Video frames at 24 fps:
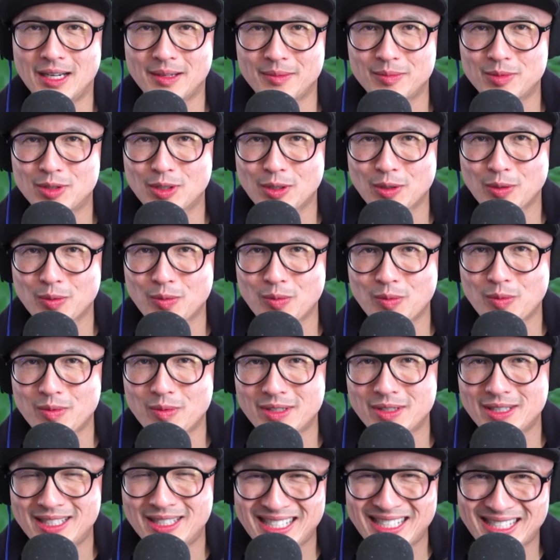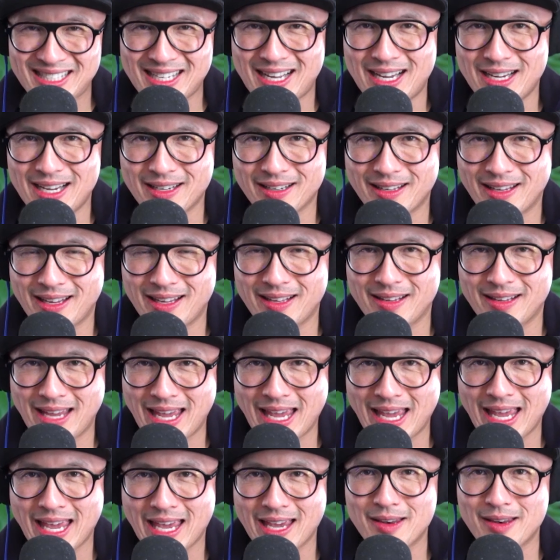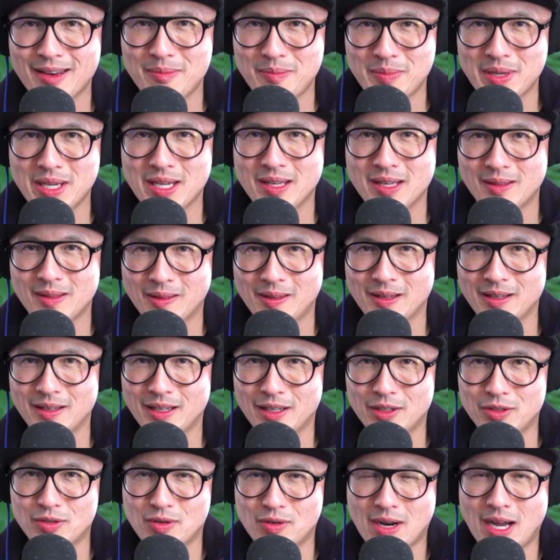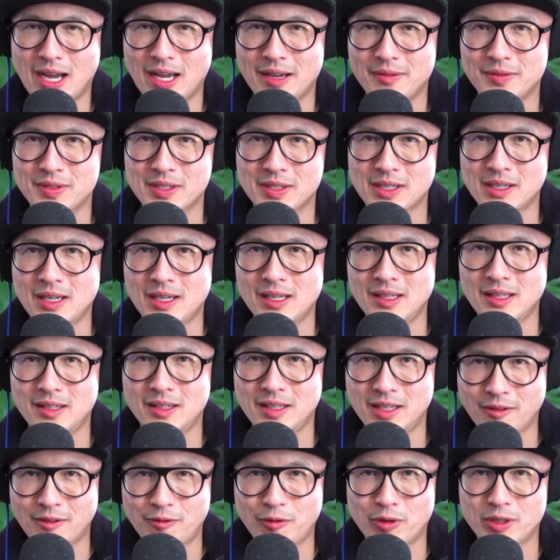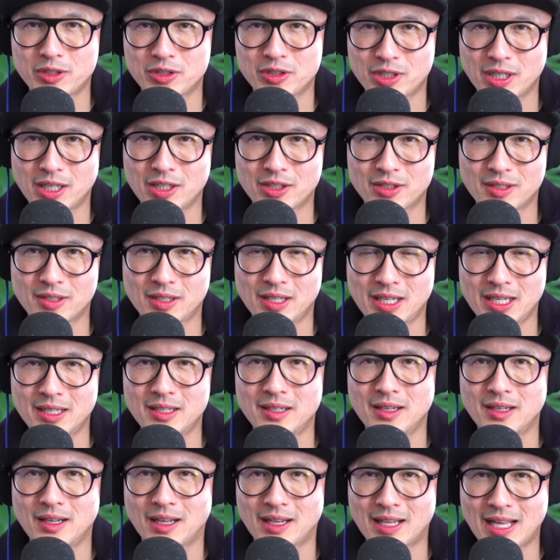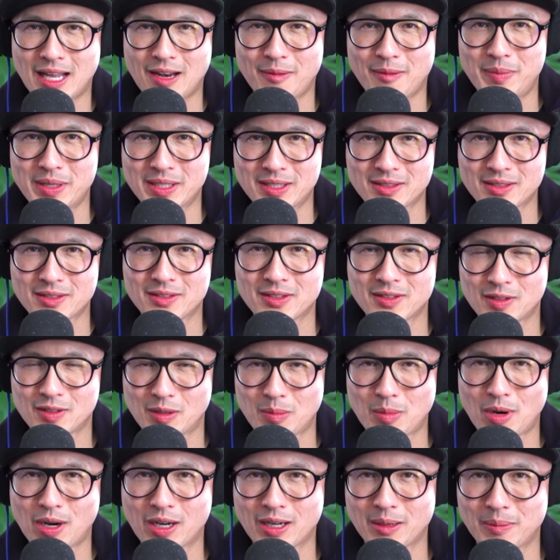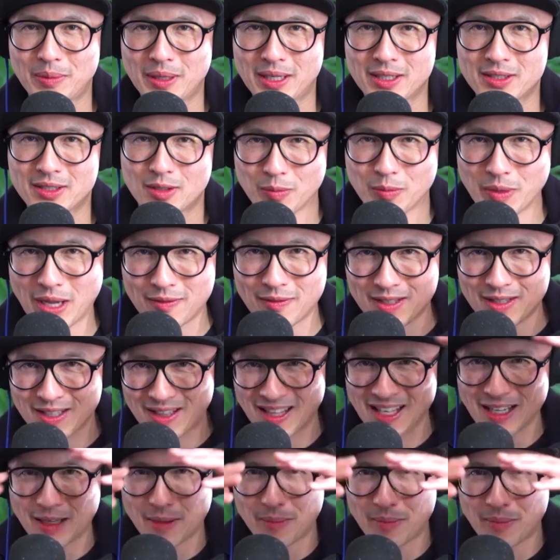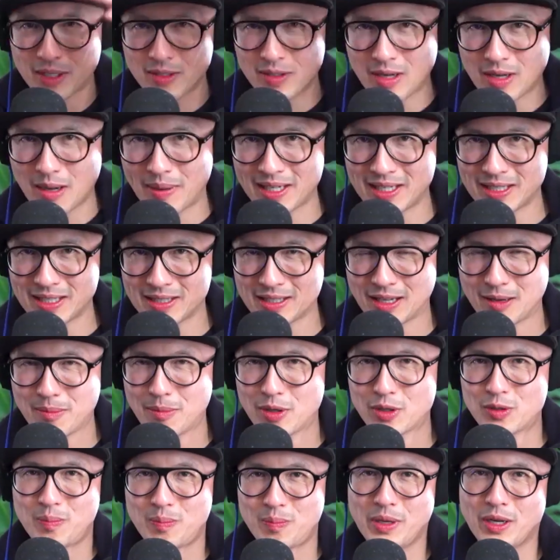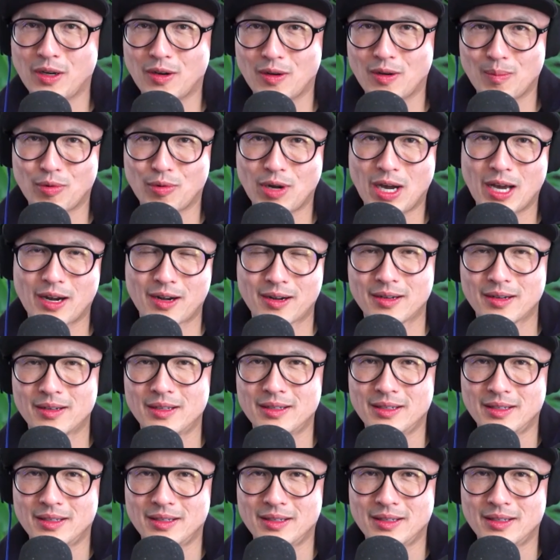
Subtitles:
So design can be the thing that drives the differentiation in a lot of businesses in the marketplace. So we have to think about design much bigger and broader.